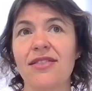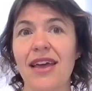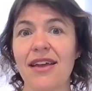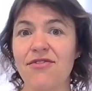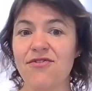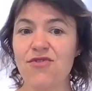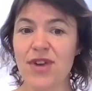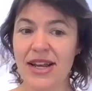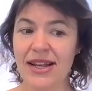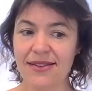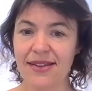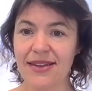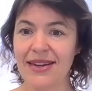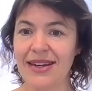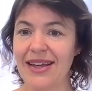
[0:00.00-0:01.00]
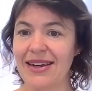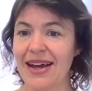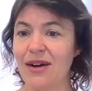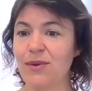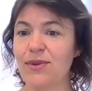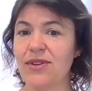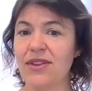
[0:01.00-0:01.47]
They've recently
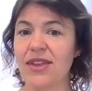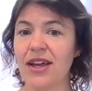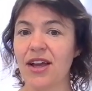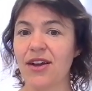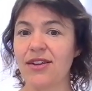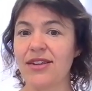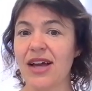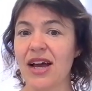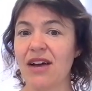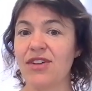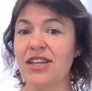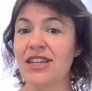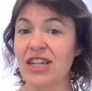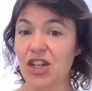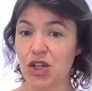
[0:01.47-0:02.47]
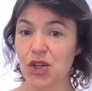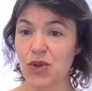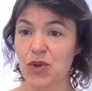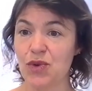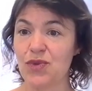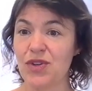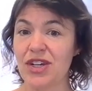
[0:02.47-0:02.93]
announced that they're going to have
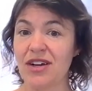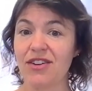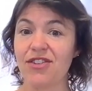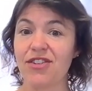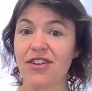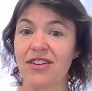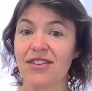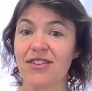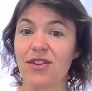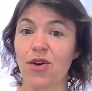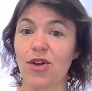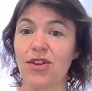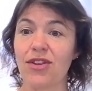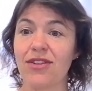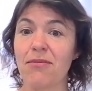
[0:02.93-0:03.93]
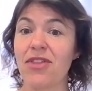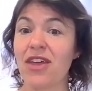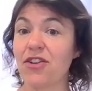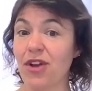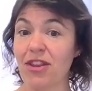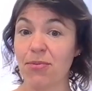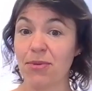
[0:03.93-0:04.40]
additional reductions on some of their
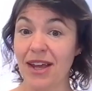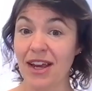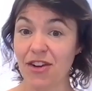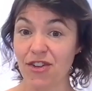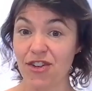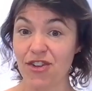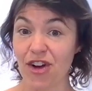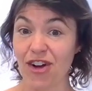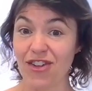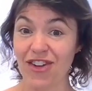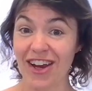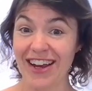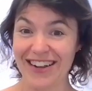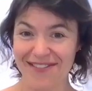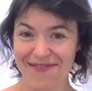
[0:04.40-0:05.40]
transportation charging.